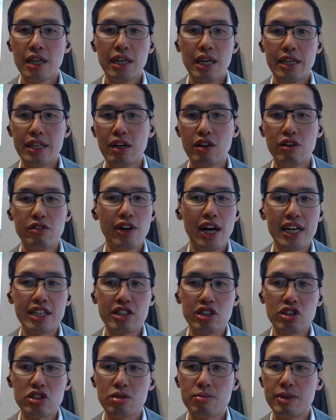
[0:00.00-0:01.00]
and now
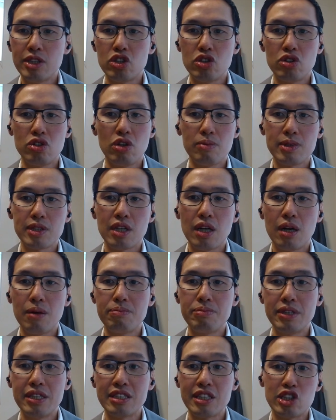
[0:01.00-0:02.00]
advising so many genomics
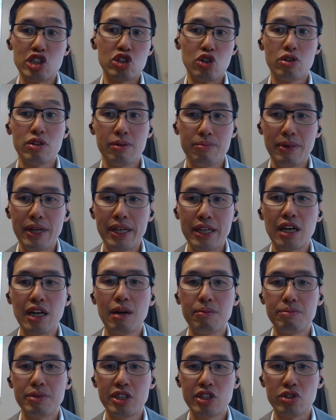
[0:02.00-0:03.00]
companies and started many
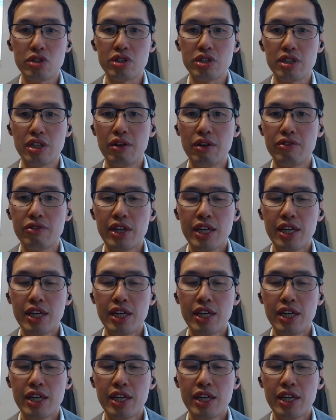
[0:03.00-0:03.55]
companies yourself,